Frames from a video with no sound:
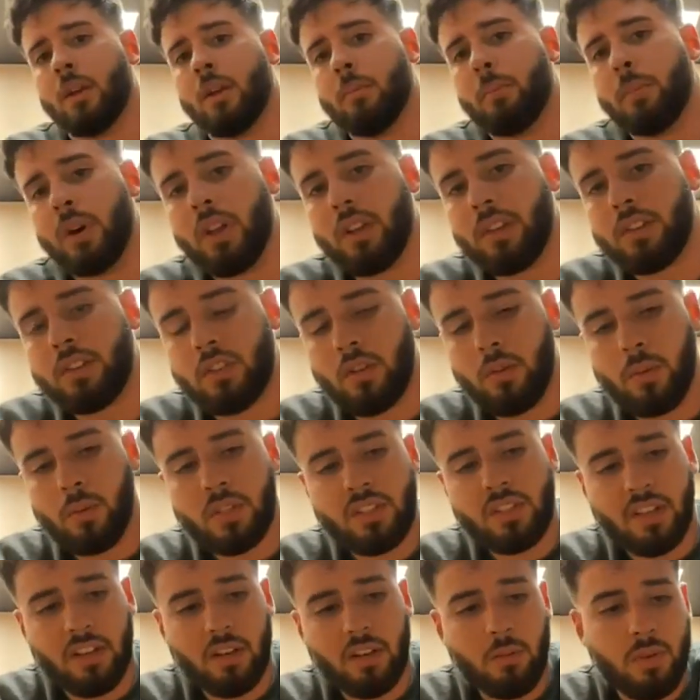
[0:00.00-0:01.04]
But so
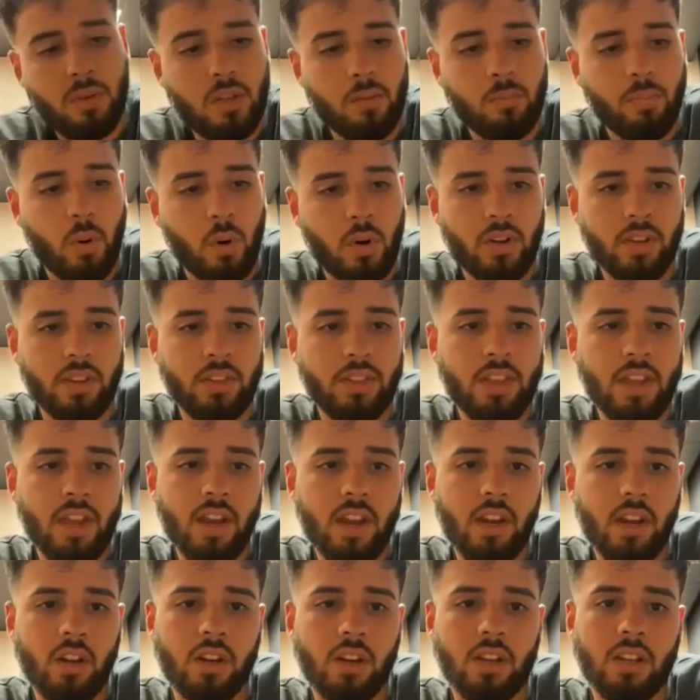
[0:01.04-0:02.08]
what's going to be important
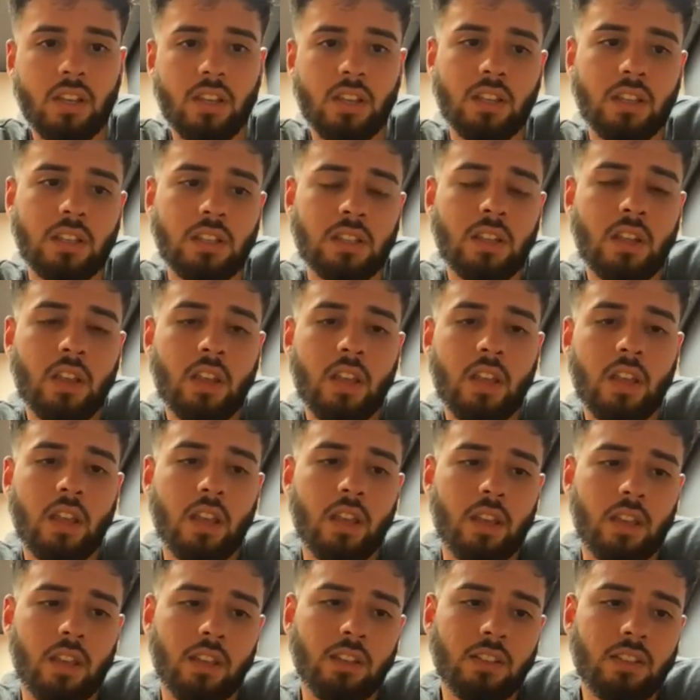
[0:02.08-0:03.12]
there is,
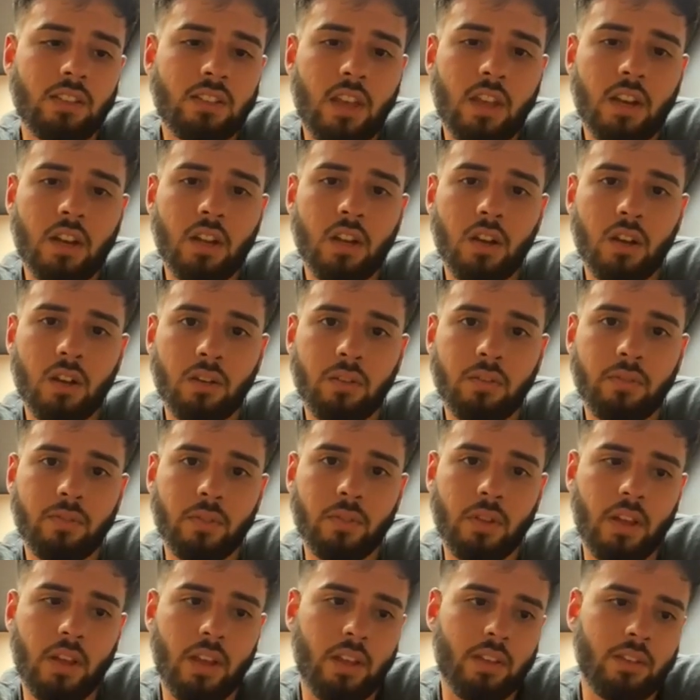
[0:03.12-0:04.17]
instead of,
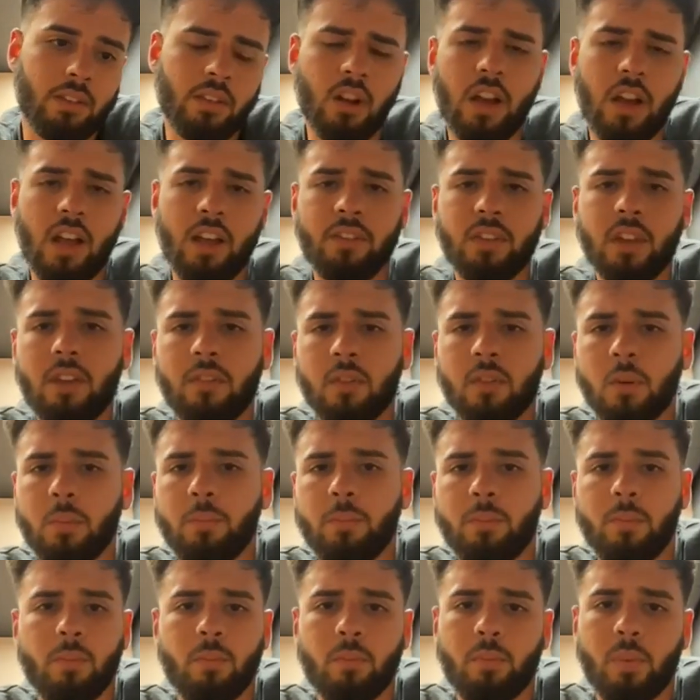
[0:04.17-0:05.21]
have you ever
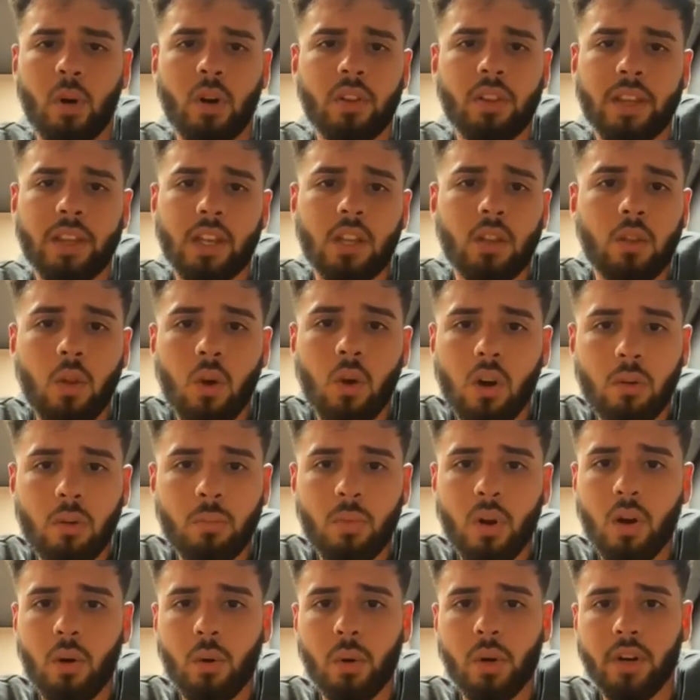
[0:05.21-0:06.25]
bought like a
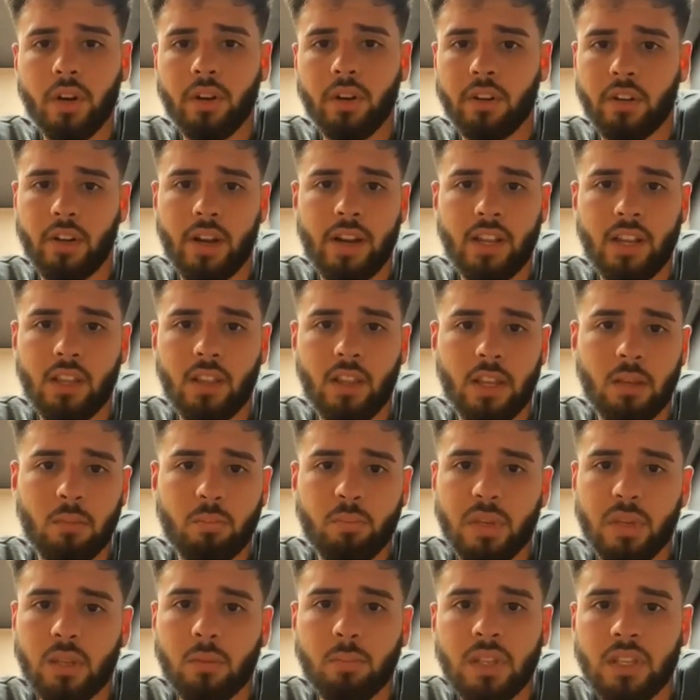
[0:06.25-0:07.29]
lawnmower or any like
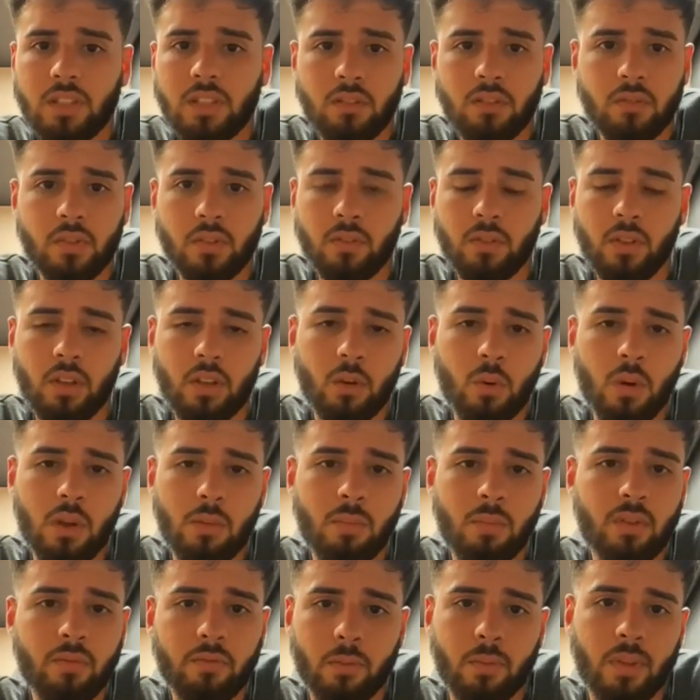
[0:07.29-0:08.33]
big piece of
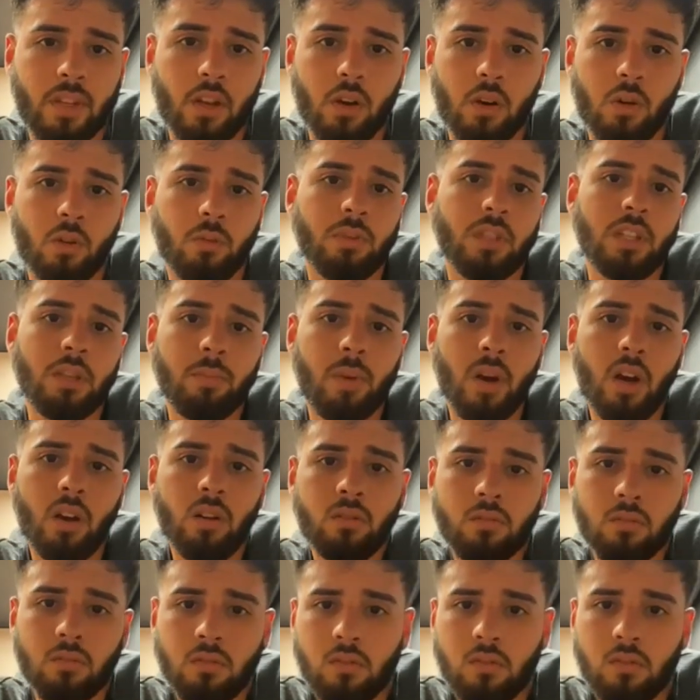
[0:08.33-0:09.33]
equipment from like a Home Depot?